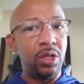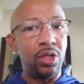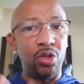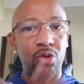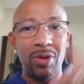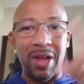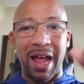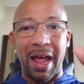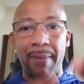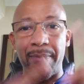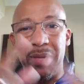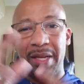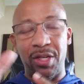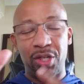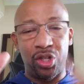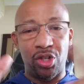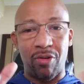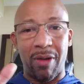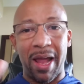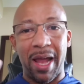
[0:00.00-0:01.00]
Do not be
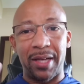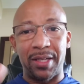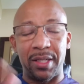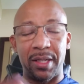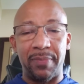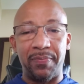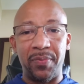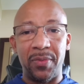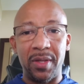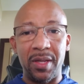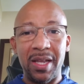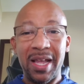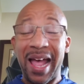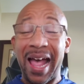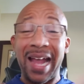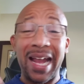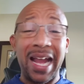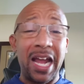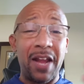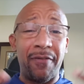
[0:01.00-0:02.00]
distracted.
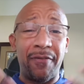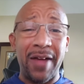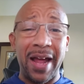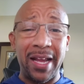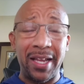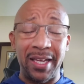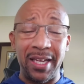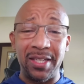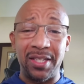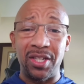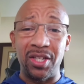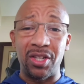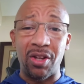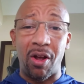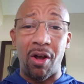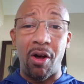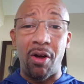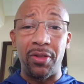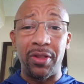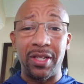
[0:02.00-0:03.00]
I got to fight against this
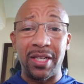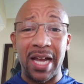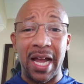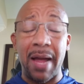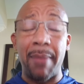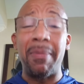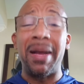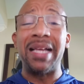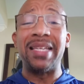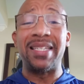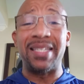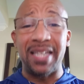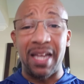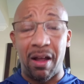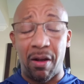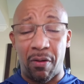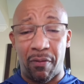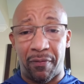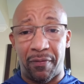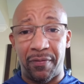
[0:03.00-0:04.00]
all the time
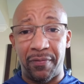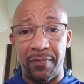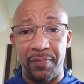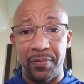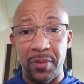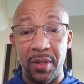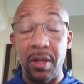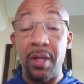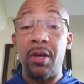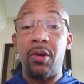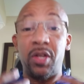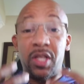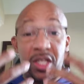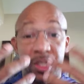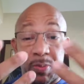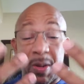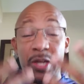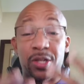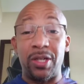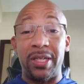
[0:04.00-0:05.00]
myself,
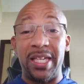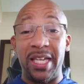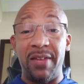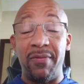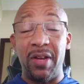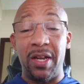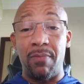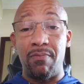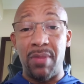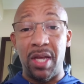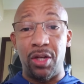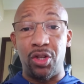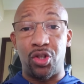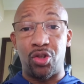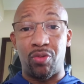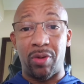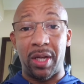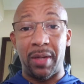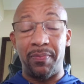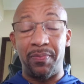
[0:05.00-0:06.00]
especially even in
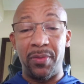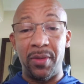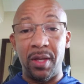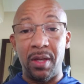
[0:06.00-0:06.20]
ministry,